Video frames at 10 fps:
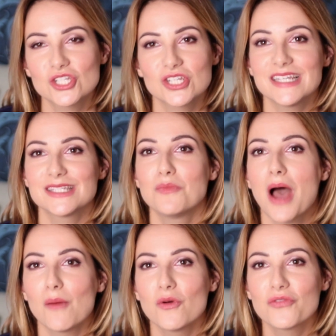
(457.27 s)
She's
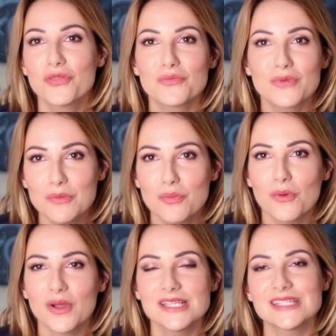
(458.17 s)
mom of 3
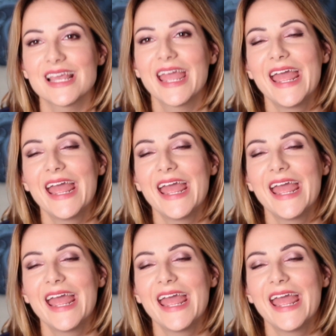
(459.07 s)
boys.